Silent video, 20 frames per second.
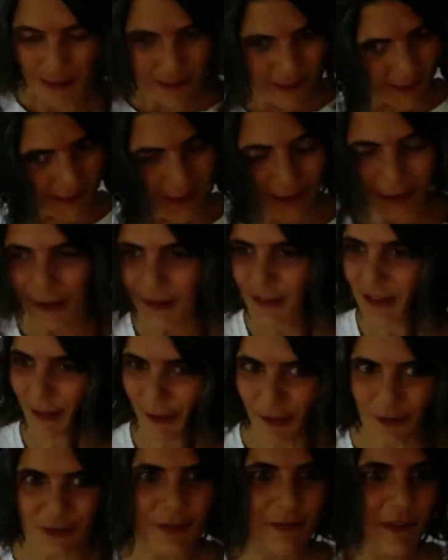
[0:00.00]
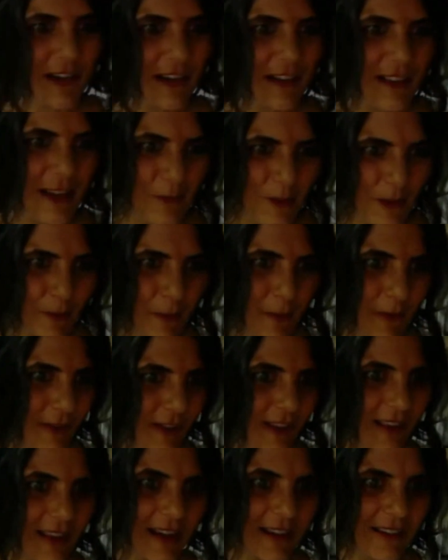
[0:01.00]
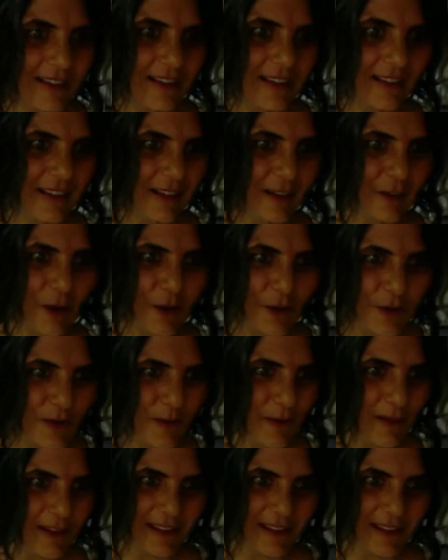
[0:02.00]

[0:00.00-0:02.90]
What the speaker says: lots and lots of academics with fantastic technology, but